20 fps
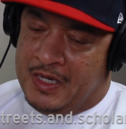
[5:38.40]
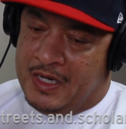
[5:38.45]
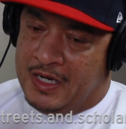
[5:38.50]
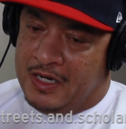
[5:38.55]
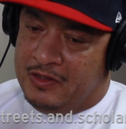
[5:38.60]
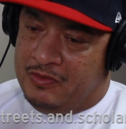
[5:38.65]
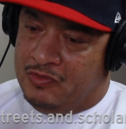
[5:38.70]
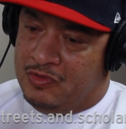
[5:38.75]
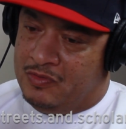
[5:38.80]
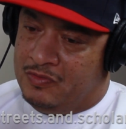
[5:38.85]

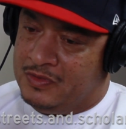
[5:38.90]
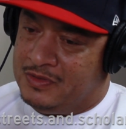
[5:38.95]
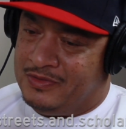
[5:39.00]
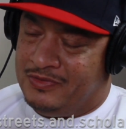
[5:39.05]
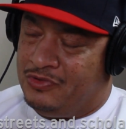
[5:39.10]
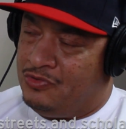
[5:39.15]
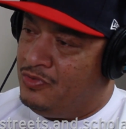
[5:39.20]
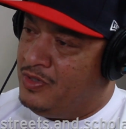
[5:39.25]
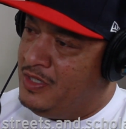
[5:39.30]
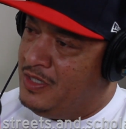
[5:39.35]
other one was
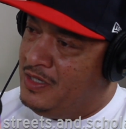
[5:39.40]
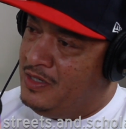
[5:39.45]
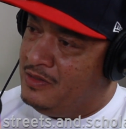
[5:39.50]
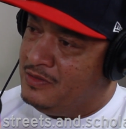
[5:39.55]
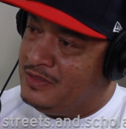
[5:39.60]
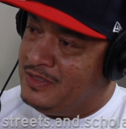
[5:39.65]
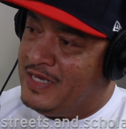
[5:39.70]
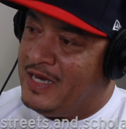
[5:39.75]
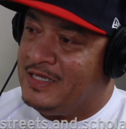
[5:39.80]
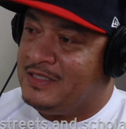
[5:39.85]
3
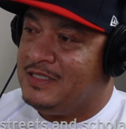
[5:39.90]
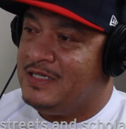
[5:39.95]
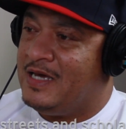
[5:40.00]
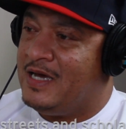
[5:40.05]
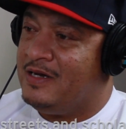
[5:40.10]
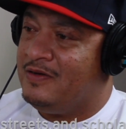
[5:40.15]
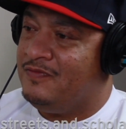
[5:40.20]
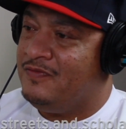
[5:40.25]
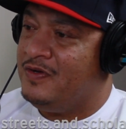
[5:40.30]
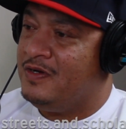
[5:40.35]
years. That's
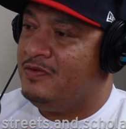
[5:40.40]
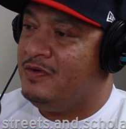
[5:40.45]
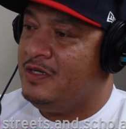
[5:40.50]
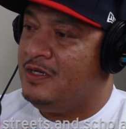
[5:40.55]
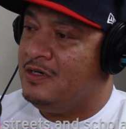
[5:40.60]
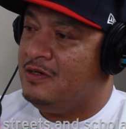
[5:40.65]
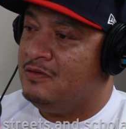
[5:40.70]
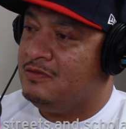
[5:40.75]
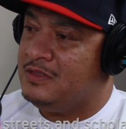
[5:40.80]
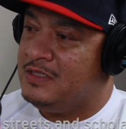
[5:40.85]
not a very
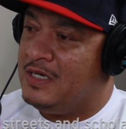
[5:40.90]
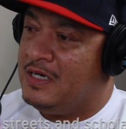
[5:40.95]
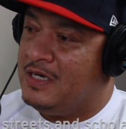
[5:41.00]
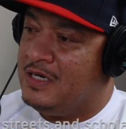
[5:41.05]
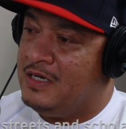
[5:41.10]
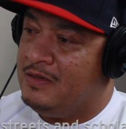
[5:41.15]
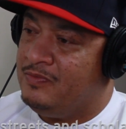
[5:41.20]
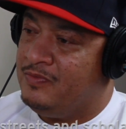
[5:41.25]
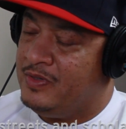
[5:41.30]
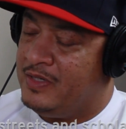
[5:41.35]
long time.